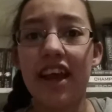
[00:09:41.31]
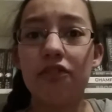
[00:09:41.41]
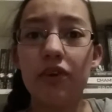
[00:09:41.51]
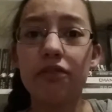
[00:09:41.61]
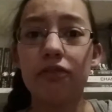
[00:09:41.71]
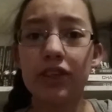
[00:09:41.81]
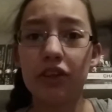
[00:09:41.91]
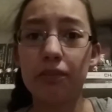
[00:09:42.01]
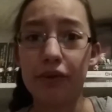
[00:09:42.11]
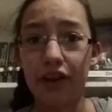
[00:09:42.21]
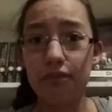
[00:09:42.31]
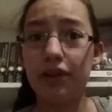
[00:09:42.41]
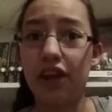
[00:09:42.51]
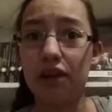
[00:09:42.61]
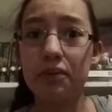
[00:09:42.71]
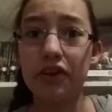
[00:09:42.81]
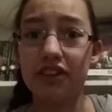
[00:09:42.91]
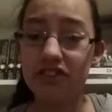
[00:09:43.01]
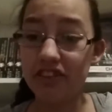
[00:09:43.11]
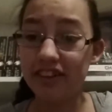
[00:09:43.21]
and one girl pulled out a book,
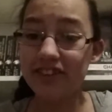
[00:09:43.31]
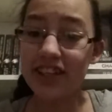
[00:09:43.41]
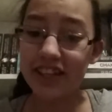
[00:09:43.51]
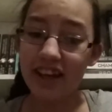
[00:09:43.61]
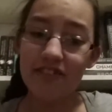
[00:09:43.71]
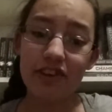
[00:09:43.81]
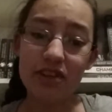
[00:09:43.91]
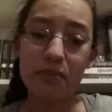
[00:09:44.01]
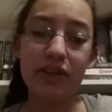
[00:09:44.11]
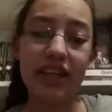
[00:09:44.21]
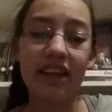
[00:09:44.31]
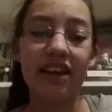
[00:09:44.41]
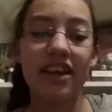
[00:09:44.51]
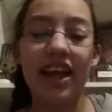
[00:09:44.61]
and she's like, look at the cover, it's pretty.